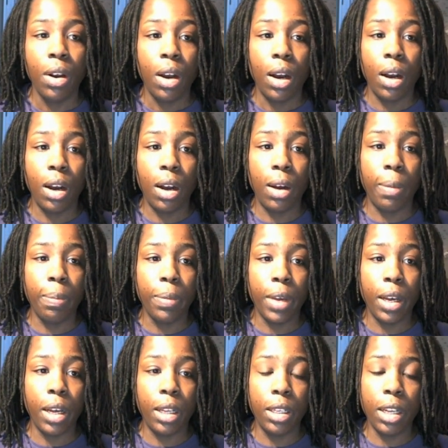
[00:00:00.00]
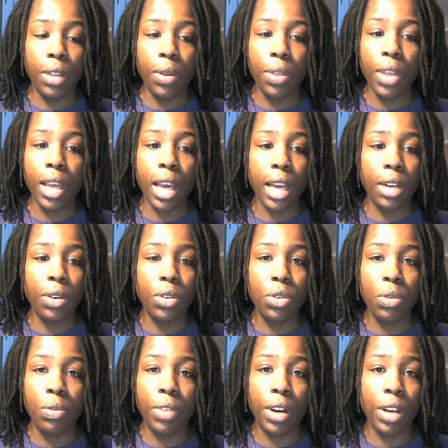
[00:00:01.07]
Another thing I don't
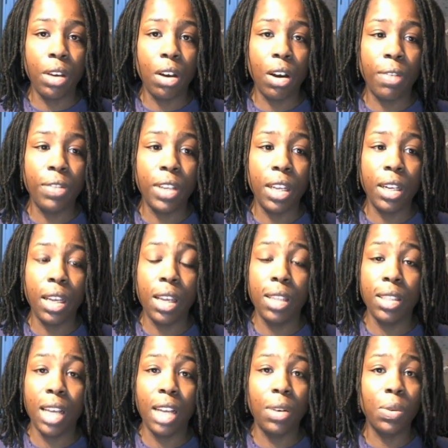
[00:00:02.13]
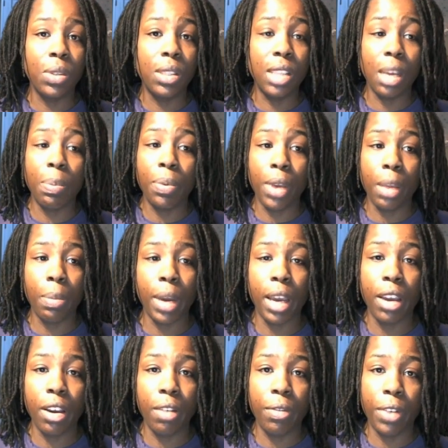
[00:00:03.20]
do very often is I don't separate my
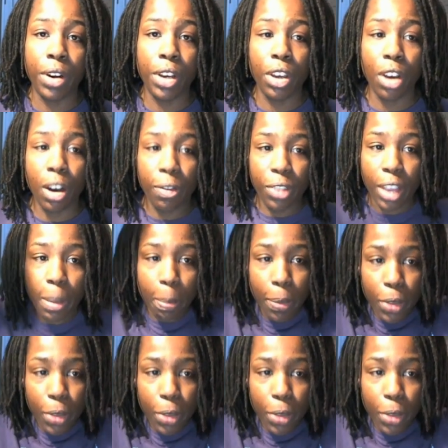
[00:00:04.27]
hair very often.